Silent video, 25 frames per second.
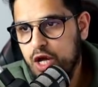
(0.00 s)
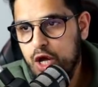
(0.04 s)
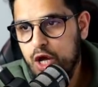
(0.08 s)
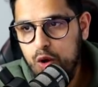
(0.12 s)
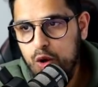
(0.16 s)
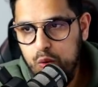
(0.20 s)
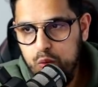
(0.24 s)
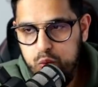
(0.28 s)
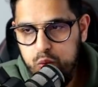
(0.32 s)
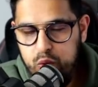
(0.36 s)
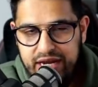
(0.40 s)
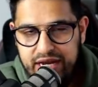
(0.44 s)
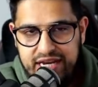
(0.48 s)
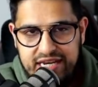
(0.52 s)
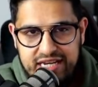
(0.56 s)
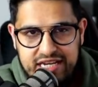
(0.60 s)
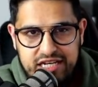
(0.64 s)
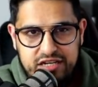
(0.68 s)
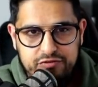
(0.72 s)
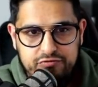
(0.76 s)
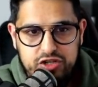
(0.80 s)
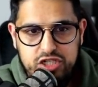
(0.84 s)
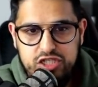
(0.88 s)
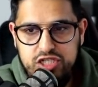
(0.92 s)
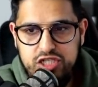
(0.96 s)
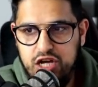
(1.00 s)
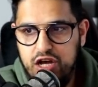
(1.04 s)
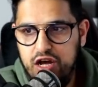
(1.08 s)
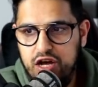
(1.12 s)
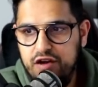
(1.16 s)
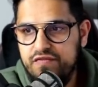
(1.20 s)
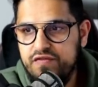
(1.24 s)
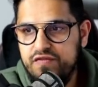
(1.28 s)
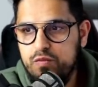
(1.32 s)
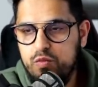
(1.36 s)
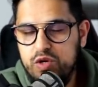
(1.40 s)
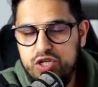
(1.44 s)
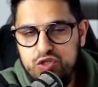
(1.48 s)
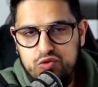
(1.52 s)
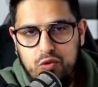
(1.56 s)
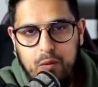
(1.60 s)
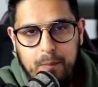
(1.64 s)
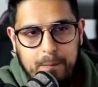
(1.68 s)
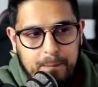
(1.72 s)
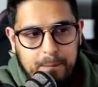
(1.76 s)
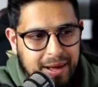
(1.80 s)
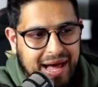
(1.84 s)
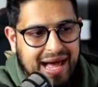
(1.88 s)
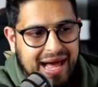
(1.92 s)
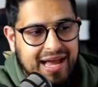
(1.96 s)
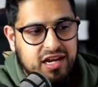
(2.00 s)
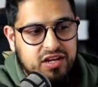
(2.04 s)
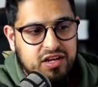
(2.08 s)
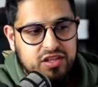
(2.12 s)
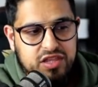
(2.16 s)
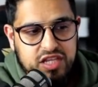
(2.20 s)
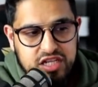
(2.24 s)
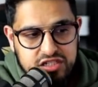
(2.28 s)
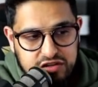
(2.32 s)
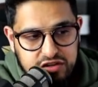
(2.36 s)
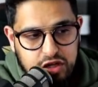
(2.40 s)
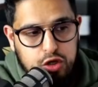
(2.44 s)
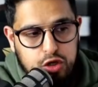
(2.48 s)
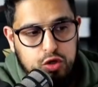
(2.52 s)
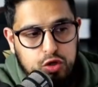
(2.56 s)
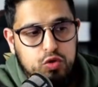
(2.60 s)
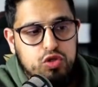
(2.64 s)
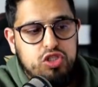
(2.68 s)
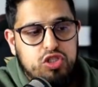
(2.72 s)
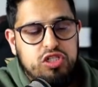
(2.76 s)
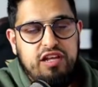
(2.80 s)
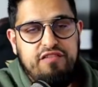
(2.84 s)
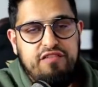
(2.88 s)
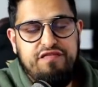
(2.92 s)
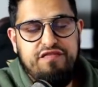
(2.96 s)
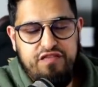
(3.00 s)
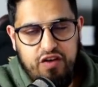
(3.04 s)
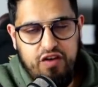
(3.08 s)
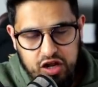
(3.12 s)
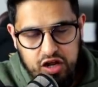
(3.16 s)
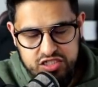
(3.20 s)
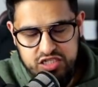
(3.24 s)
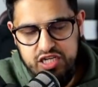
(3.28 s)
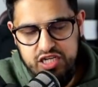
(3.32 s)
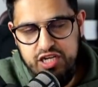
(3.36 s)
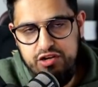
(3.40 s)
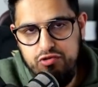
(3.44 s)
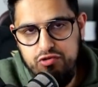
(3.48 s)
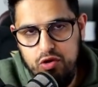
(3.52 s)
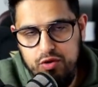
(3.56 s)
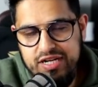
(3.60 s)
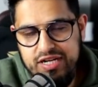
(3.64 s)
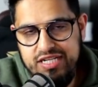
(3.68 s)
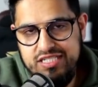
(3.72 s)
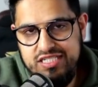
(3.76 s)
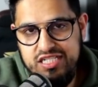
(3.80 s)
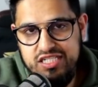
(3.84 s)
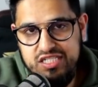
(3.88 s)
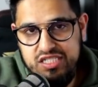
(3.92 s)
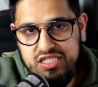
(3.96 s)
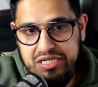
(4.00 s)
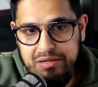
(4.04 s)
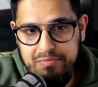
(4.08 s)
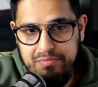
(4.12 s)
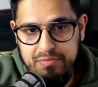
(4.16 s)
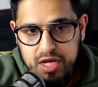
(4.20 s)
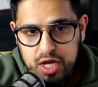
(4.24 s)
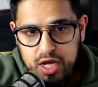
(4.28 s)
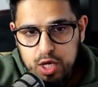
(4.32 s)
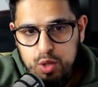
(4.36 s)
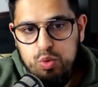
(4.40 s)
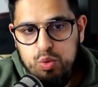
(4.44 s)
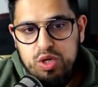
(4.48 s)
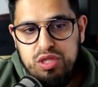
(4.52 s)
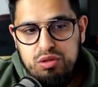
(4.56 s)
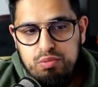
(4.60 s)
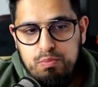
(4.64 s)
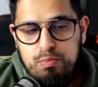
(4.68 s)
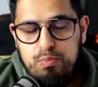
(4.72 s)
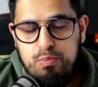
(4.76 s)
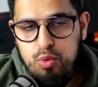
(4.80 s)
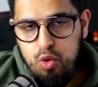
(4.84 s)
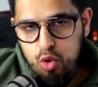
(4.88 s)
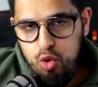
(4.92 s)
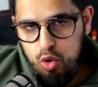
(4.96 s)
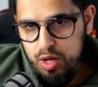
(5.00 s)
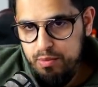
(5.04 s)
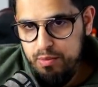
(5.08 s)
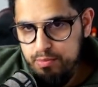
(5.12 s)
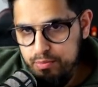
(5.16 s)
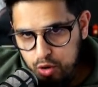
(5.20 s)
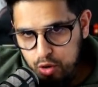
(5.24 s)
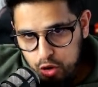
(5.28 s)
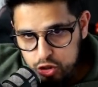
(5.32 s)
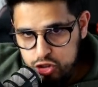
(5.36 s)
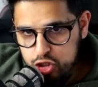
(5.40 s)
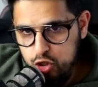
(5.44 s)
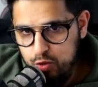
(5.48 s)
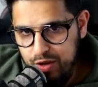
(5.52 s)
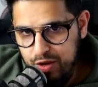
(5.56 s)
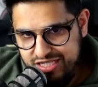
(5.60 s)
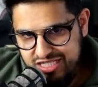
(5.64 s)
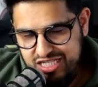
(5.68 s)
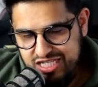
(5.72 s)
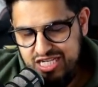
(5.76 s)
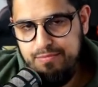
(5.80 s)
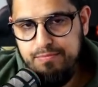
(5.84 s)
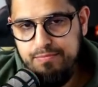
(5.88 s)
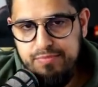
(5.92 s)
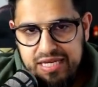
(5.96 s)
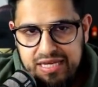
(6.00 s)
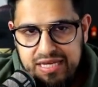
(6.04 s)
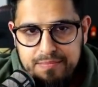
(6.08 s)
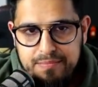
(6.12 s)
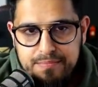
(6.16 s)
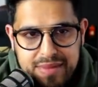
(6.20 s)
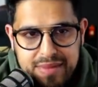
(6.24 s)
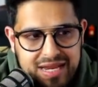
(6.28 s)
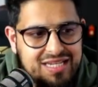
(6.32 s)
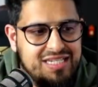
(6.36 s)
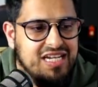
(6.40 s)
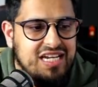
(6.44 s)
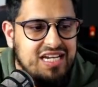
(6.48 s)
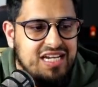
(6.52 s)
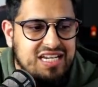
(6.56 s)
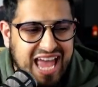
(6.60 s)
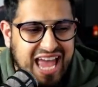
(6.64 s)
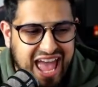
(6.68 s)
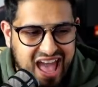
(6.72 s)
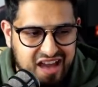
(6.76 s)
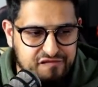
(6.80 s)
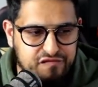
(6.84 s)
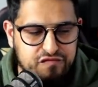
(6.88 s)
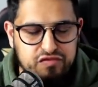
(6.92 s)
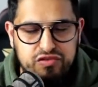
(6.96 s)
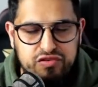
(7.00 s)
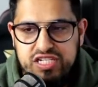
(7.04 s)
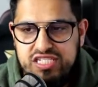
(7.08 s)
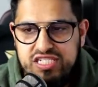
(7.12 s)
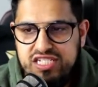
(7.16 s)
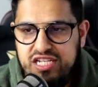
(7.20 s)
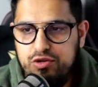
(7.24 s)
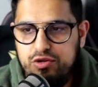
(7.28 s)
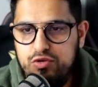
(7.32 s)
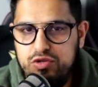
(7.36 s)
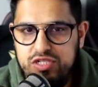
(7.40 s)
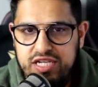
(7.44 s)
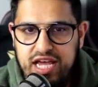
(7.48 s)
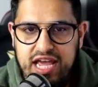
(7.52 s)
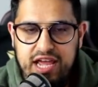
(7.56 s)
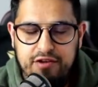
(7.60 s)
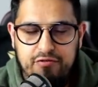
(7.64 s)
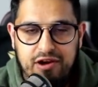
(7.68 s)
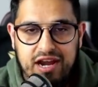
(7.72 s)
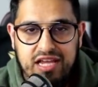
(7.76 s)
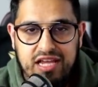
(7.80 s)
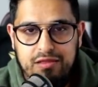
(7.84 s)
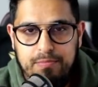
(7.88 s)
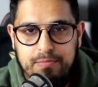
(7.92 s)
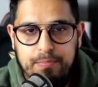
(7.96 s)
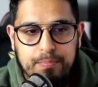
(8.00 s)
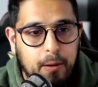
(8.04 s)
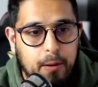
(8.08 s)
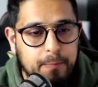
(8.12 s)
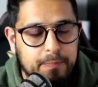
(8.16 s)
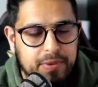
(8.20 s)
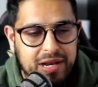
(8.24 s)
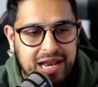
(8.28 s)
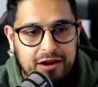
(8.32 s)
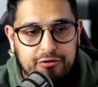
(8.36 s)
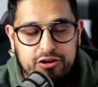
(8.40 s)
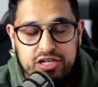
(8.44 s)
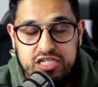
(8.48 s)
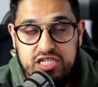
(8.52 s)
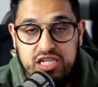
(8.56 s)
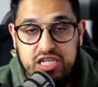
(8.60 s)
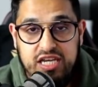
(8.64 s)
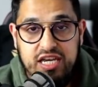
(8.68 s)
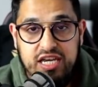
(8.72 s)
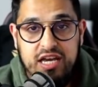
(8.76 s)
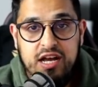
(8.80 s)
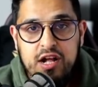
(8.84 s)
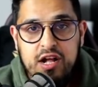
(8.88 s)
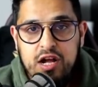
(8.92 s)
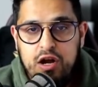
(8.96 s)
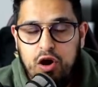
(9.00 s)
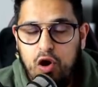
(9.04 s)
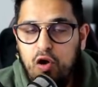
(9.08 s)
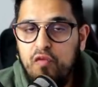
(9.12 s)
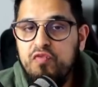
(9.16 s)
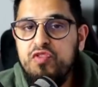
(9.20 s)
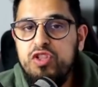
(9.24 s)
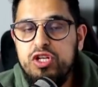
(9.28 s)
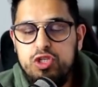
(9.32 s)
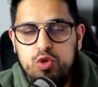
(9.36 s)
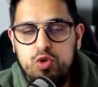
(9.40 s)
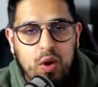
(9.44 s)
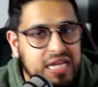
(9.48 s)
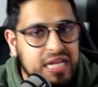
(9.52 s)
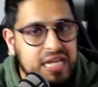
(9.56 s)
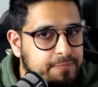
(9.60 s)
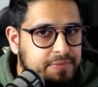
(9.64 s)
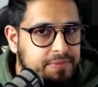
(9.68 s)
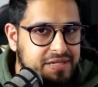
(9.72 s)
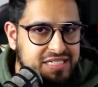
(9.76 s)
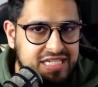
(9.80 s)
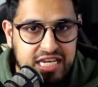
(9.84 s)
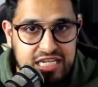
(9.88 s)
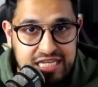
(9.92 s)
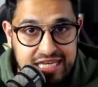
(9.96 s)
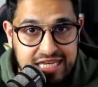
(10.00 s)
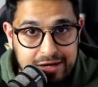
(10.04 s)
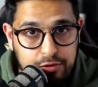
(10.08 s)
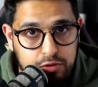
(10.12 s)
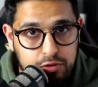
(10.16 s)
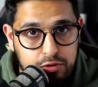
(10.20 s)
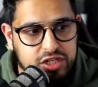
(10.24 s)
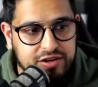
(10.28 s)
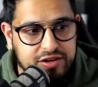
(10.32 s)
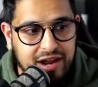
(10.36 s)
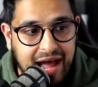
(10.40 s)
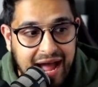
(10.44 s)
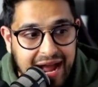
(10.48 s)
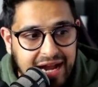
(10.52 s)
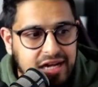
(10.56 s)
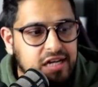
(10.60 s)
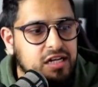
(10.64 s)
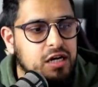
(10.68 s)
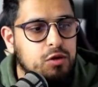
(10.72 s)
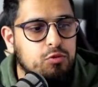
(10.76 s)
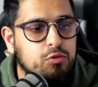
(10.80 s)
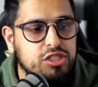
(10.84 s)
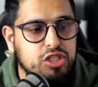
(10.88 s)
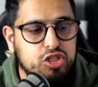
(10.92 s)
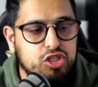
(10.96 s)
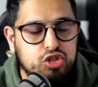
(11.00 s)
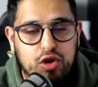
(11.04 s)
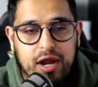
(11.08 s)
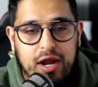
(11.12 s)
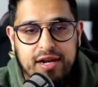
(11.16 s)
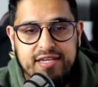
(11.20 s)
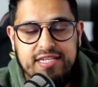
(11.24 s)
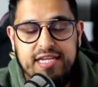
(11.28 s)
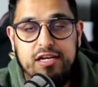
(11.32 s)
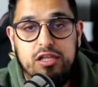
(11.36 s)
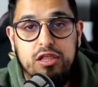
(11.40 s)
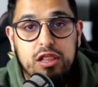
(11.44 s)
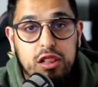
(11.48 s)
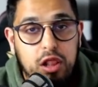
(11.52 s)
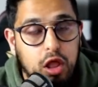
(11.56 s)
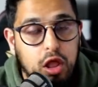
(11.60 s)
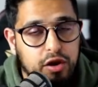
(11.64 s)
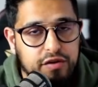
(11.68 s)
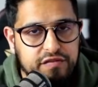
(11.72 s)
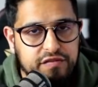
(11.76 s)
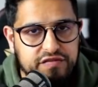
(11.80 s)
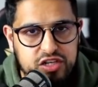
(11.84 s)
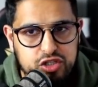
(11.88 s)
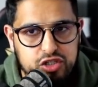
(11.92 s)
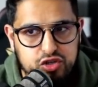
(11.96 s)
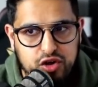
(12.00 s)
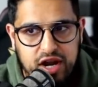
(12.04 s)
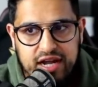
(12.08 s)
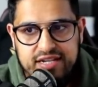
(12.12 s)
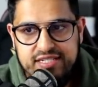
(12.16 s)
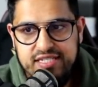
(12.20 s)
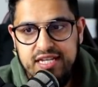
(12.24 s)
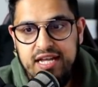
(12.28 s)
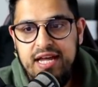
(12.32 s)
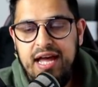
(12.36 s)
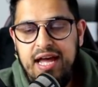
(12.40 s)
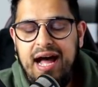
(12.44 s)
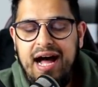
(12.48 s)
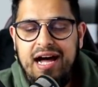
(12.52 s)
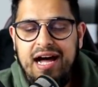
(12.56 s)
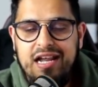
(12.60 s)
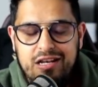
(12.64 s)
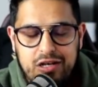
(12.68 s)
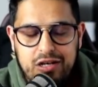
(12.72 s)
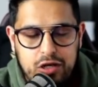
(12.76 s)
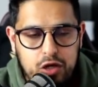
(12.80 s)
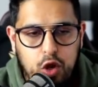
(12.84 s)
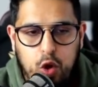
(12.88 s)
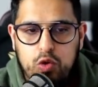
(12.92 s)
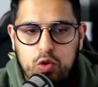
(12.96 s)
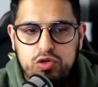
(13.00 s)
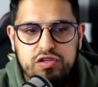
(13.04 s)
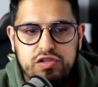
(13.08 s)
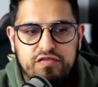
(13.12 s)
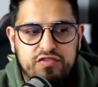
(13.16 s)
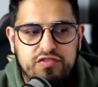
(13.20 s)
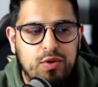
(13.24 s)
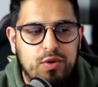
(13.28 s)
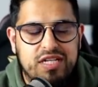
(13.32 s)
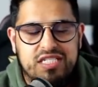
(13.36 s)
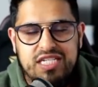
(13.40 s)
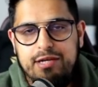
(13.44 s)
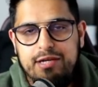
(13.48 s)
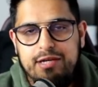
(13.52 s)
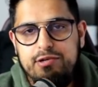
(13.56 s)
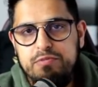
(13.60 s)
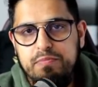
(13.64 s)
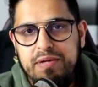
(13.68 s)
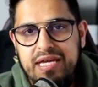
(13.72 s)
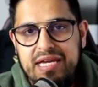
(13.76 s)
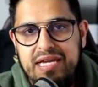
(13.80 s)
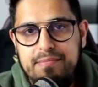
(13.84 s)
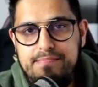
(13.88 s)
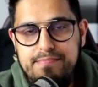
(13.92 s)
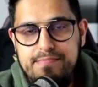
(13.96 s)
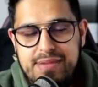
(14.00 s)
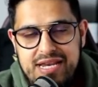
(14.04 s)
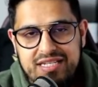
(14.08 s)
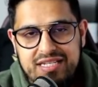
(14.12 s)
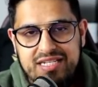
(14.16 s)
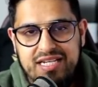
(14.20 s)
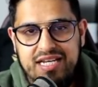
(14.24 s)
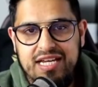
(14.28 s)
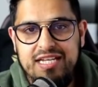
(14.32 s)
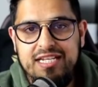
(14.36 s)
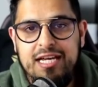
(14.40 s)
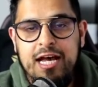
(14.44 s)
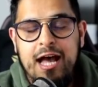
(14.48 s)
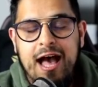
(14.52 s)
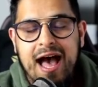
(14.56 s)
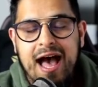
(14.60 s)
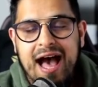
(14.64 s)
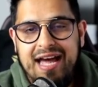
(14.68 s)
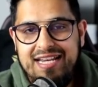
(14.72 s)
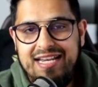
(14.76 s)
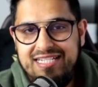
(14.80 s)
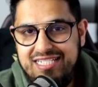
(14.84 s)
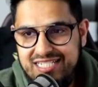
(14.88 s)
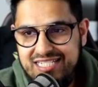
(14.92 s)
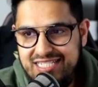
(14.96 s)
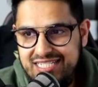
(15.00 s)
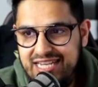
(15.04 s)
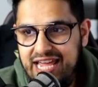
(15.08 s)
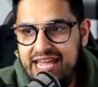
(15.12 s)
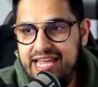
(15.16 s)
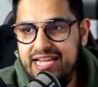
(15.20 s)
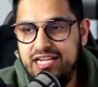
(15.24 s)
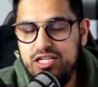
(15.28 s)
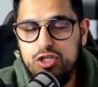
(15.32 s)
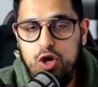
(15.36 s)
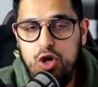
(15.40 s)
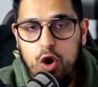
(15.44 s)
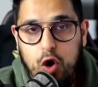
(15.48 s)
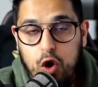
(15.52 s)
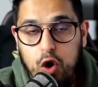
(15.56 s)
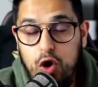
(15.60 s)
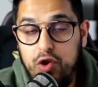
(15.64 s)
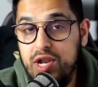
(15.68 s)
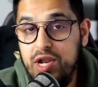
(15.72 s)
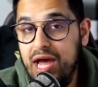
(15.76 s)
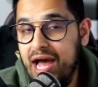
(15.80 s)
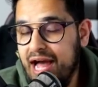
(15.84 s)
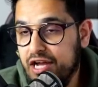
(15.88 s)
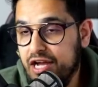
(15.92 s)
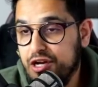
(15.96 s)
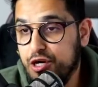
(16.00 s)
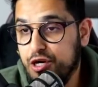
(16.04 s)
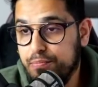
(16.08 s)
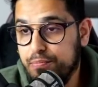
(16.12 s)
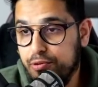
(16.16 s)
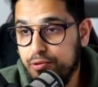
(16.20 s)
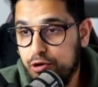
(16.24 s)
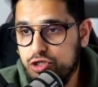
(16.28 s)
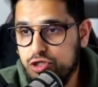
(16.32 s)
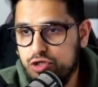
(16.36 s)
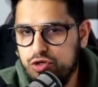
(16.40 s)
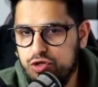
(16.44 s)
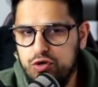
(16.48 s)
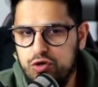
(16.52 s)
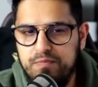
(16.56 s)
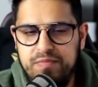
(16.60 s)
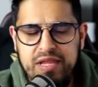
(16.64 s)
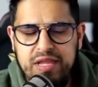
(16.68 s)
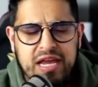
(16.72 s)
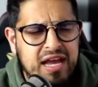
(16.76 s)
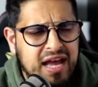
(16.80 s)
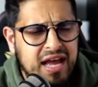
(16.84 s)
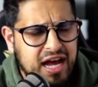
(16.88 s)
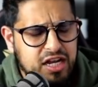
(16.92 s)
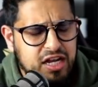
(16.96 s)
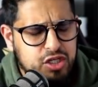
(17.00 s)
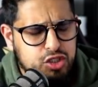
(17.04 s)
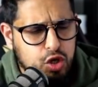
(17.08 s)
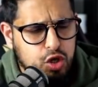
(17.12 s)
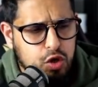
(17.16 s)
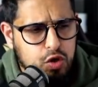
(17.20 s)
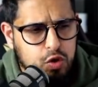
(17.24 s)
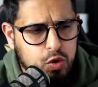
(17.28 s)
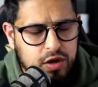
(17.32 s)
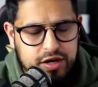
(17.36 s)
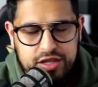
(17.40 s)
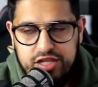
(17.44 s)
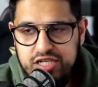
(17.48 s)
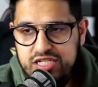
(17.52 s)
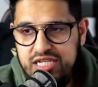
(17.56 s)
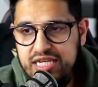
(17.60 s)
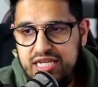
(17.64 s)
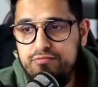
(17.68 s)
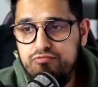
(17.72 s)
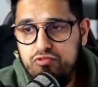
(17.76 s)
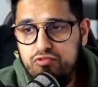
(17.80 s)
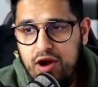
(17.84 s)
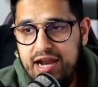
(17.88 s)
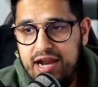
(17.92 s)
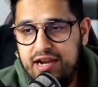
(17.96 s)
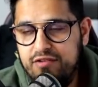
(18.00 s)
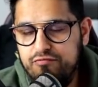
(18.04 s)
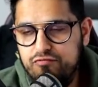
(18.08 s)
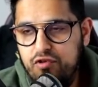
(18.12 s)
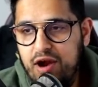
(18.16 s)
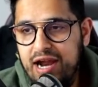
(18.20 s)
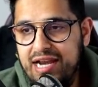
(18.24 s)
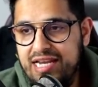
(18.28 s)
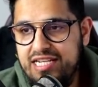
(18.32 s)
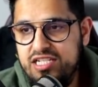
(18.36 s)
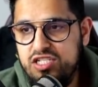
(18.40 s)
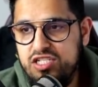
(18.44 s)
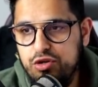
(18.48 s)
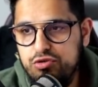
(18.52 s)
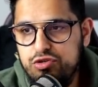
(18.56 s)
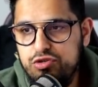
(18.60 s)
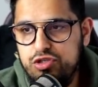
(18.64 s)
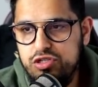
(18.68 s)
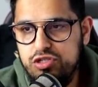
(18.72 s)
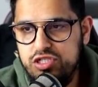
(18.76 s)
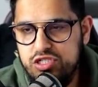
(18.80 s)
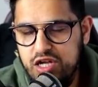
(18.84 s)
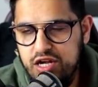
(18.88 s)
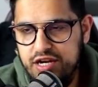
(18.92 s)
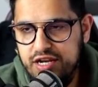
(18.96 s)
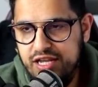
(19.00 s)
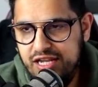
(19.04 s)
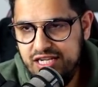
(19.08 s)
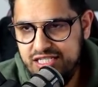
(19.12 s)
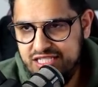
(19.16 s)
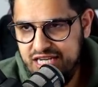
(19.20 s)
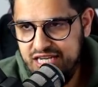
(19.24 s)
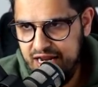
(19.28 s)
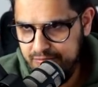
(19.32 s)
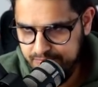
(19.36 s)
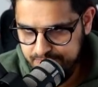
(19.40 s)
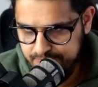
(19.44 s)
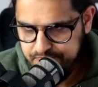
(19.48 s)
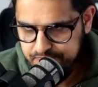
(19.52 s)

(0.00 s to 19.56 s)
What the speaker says: We need a reserve which will back this hugely fastly growing system with more and more UST being minted every single day, right? The popularity of the 20% yields on Anchor was attracting a lot of interest, and loads of UST was being minted and staked on Anchor protocol. And Do Kwon and the team, rightly so to a certain extent,